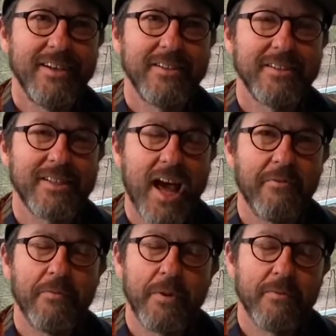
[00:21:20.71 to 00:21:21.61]
just
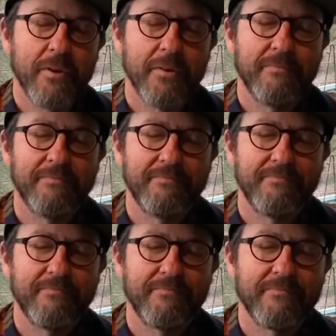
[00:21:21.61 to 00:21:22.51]
have a bit of a
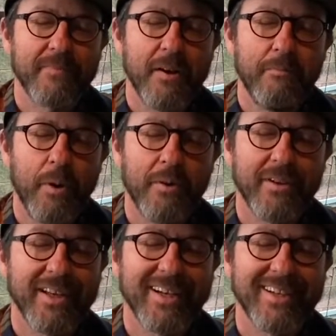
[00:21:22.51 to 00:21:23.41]

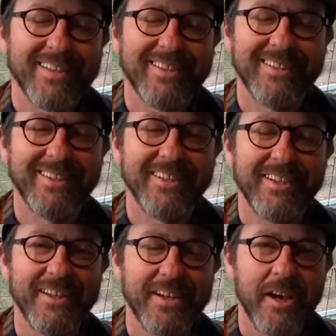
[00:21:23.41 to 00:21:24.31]
ponder
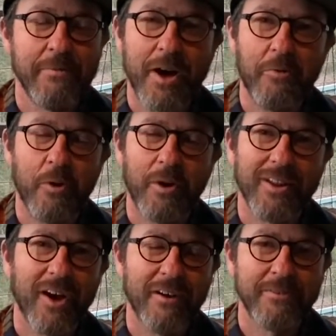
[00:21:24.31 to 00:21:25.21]
about what
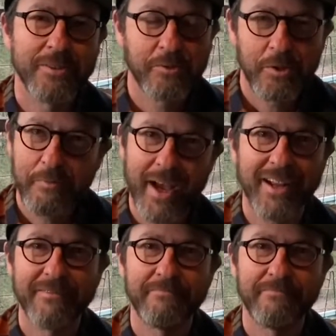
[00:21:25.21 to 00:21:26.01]
life is all about.